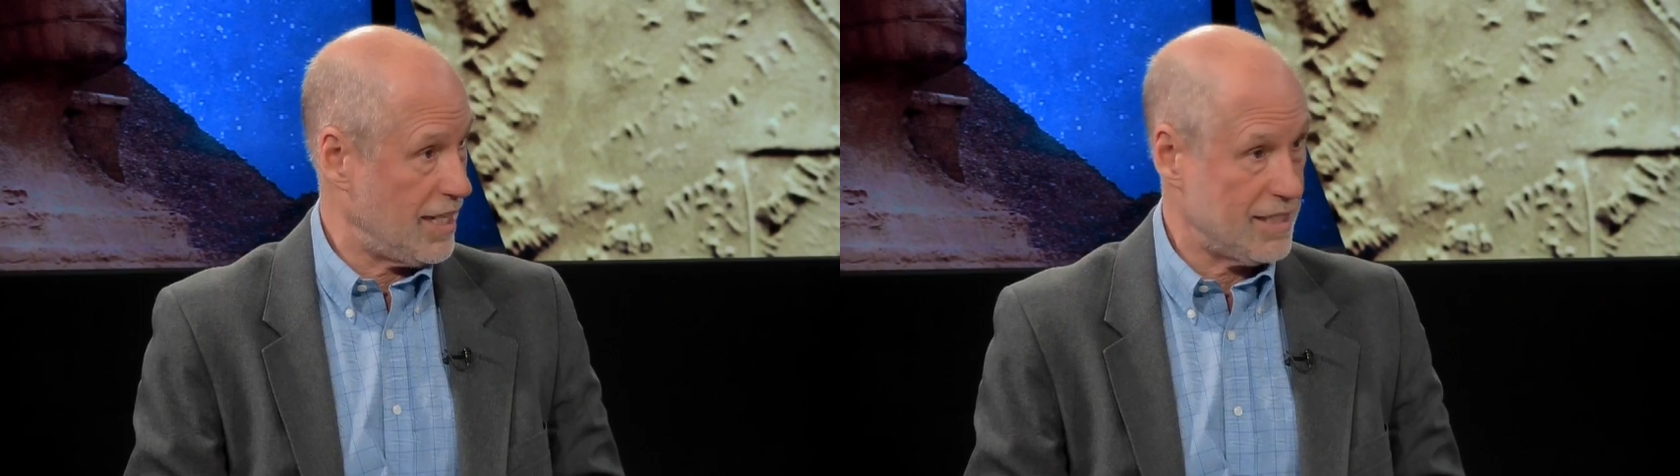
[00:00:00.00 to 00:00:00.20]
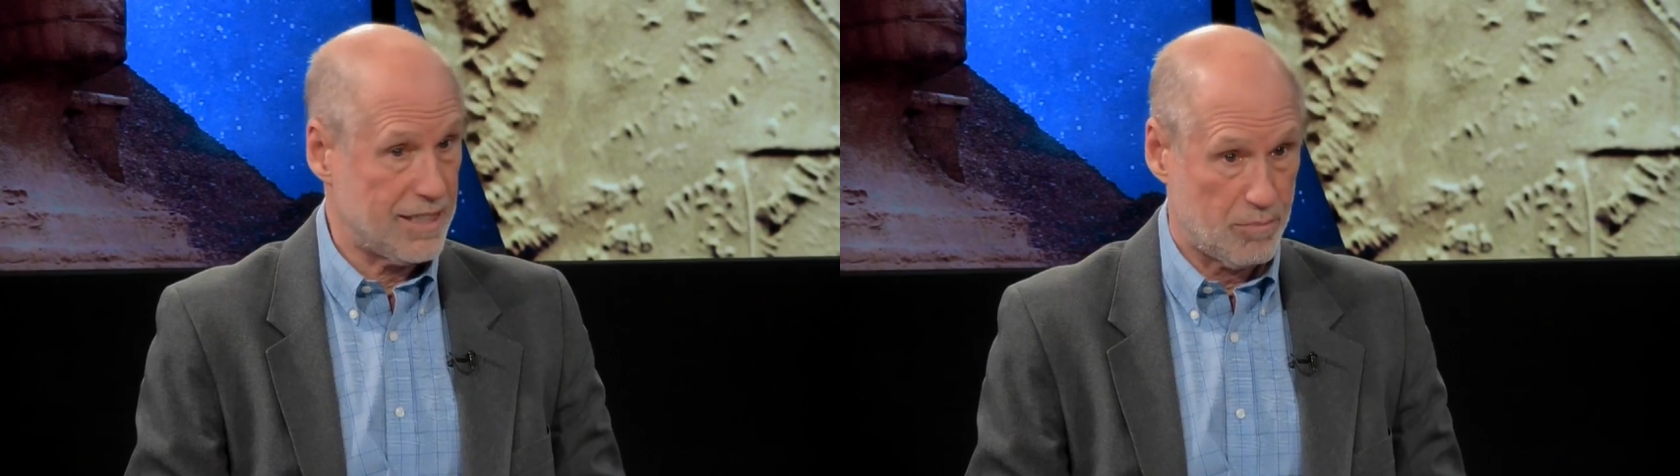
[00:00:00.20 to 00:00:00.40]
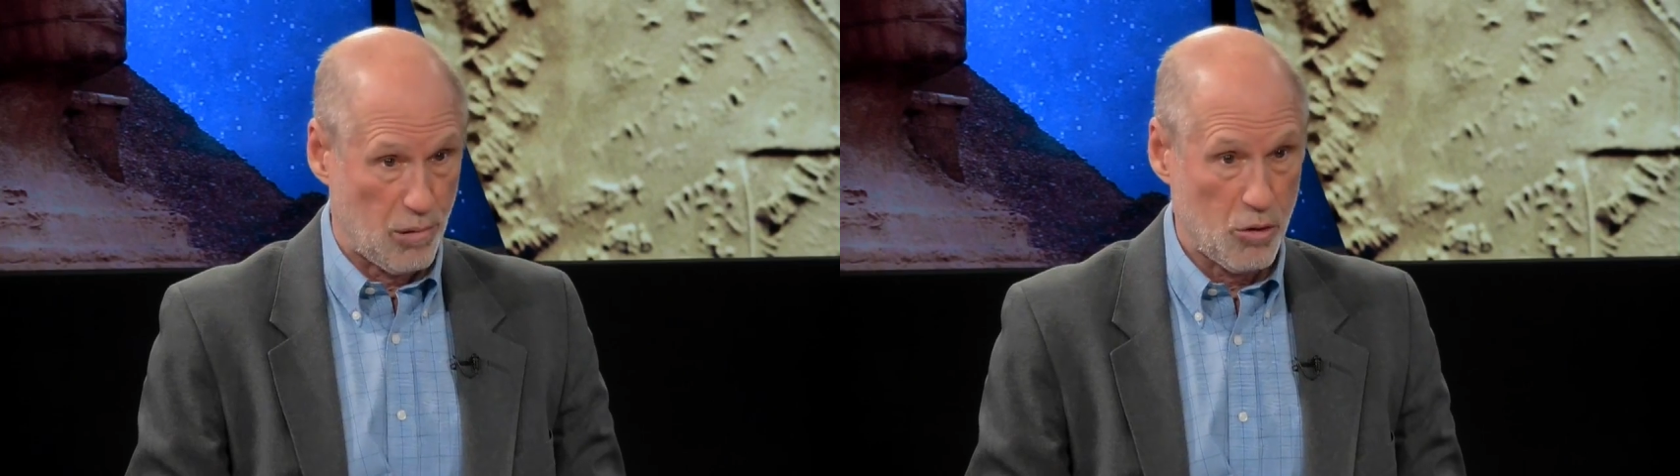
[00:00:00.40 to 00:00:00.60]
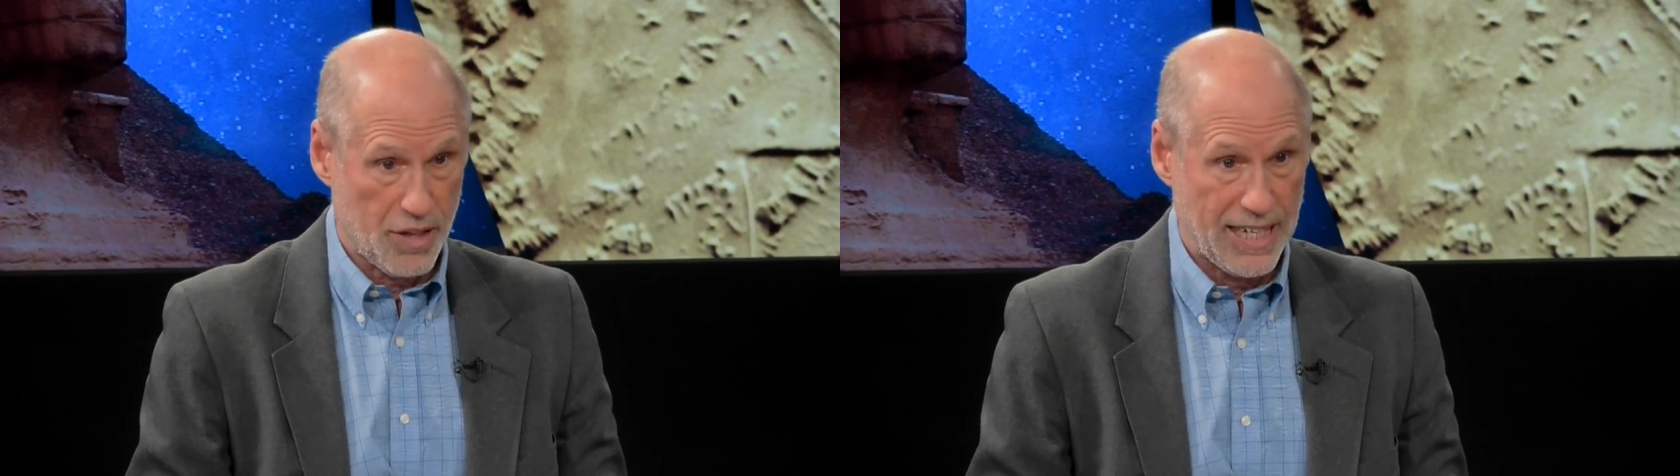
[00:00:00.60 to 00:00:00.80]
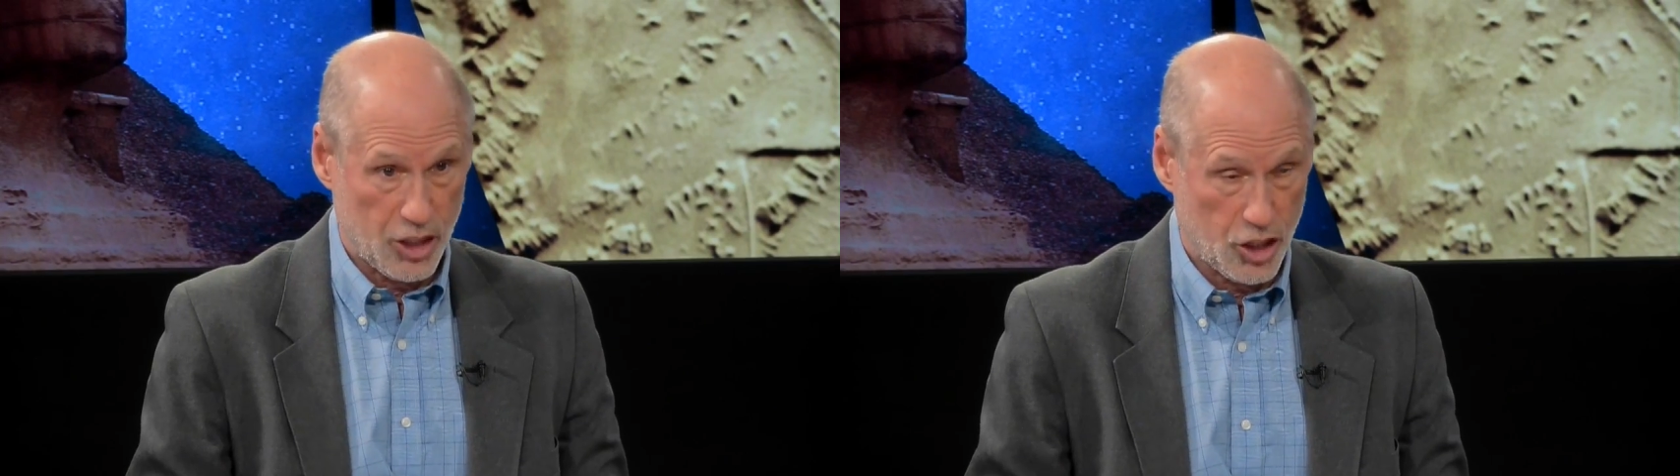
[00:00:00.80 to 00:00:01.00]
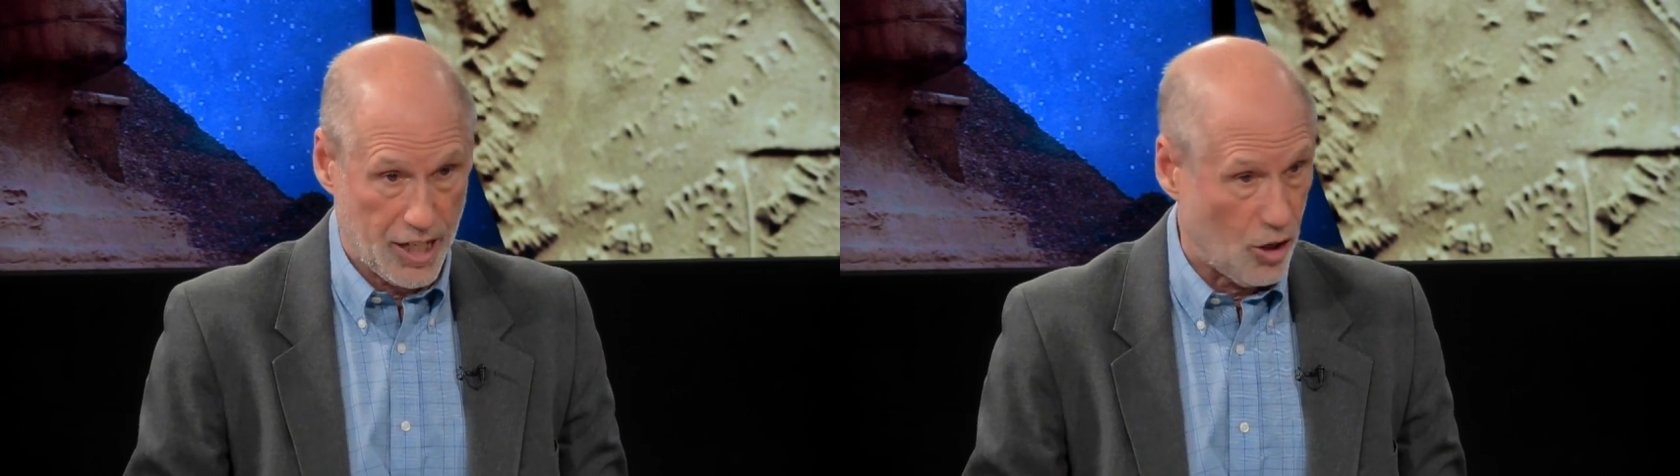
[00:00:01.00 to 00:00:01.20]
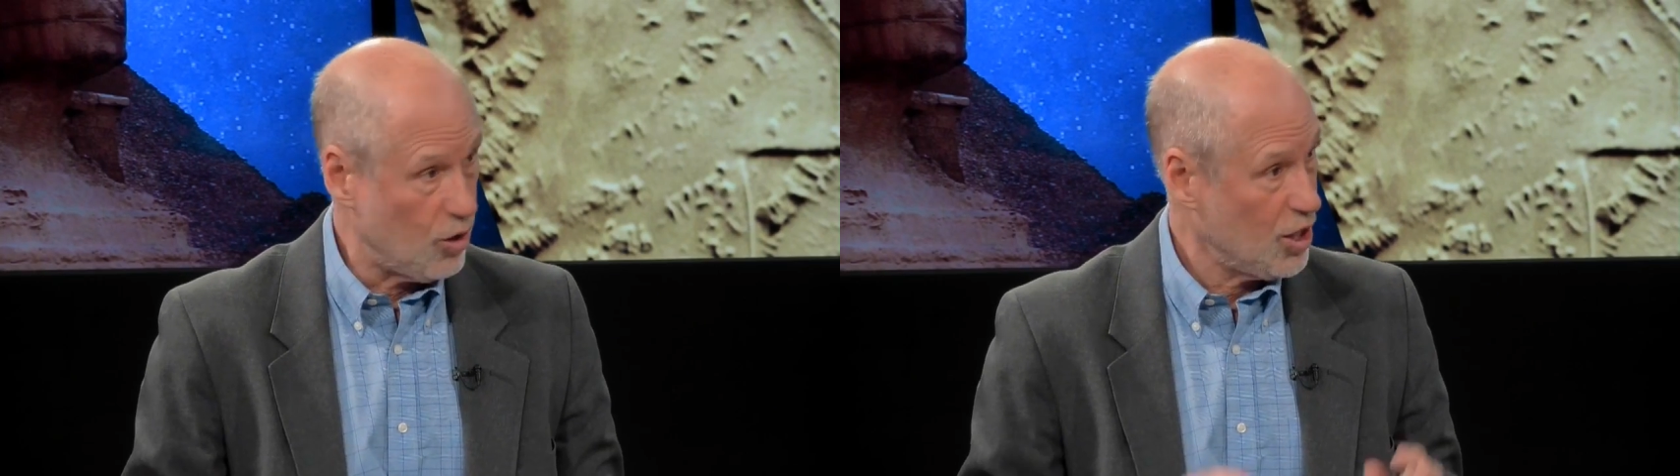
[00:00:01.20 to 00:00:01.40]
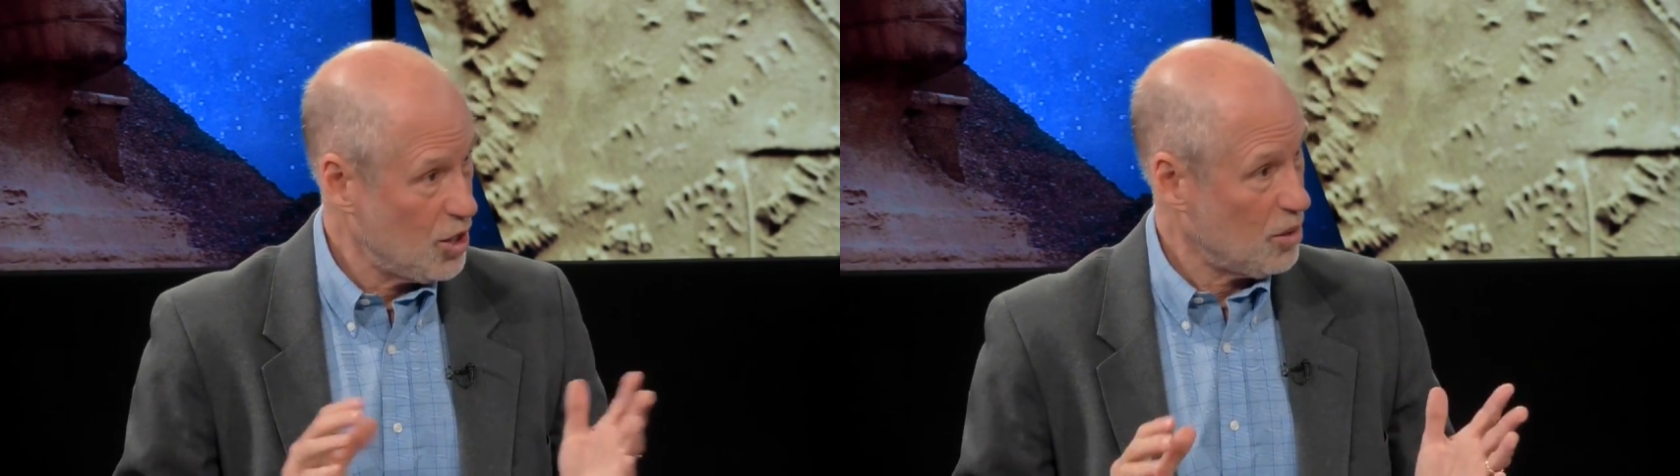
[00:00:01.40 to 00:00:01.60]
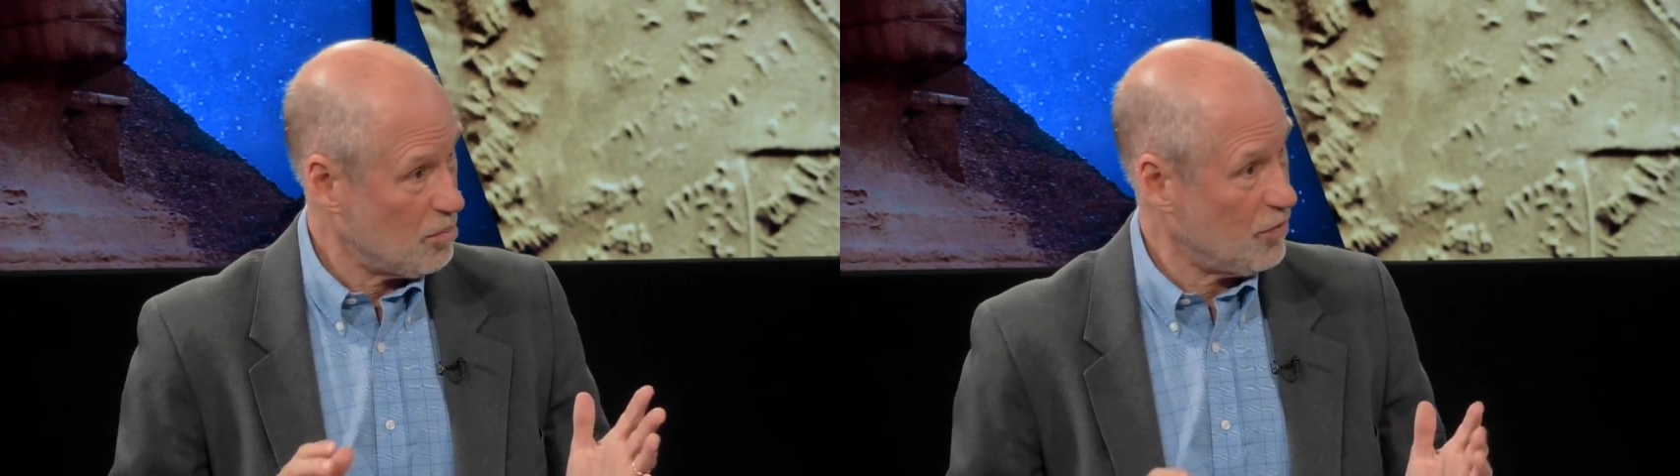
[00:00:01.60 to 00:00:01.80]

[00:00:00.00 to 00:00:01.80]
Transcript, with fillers: that broke that seal, broke seal,